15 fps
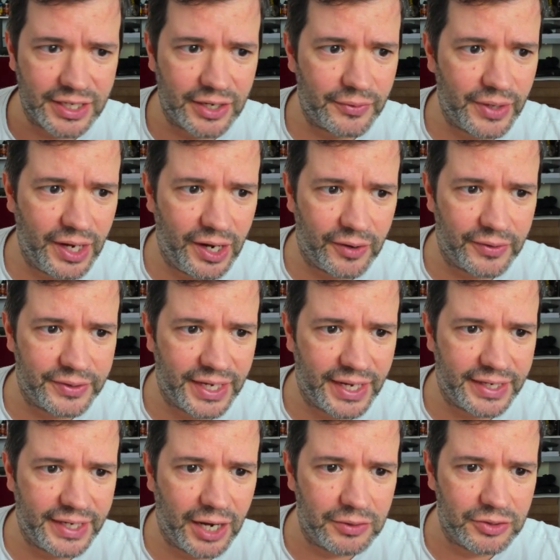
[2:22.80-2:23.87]
around and
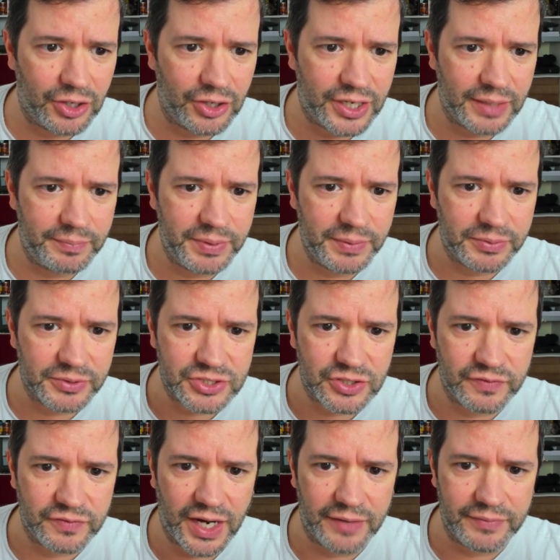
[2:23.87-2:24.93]
how long can people
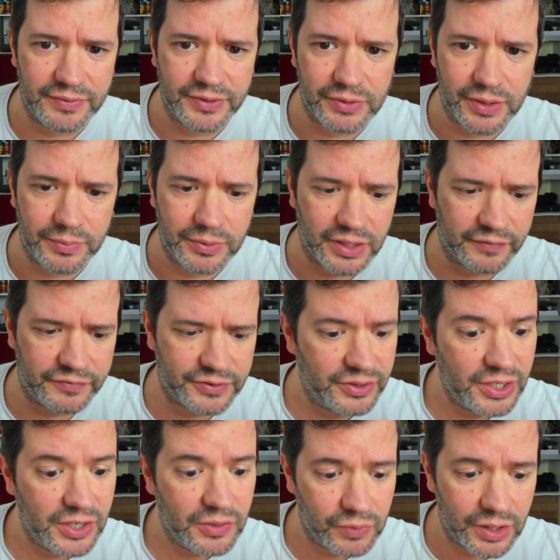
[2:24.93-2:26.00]
survive in the rubble after?
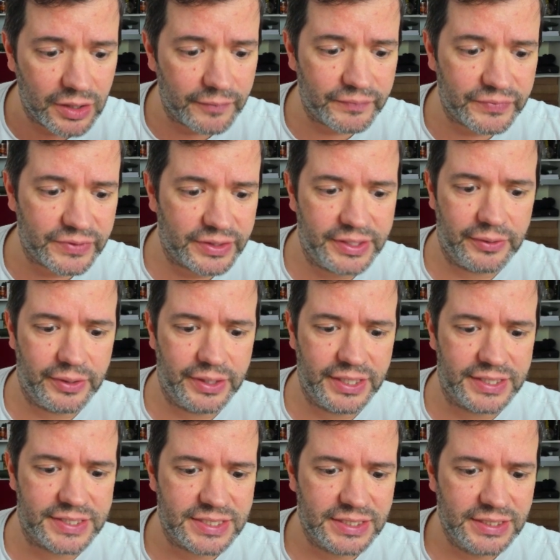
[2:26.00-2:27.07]
Well, there it
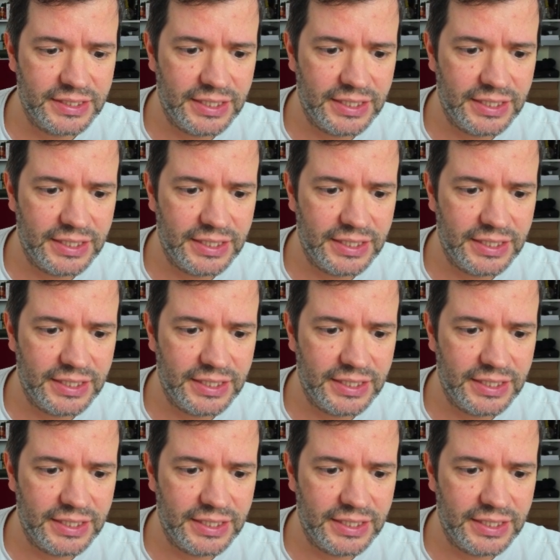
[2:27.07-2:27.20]
is.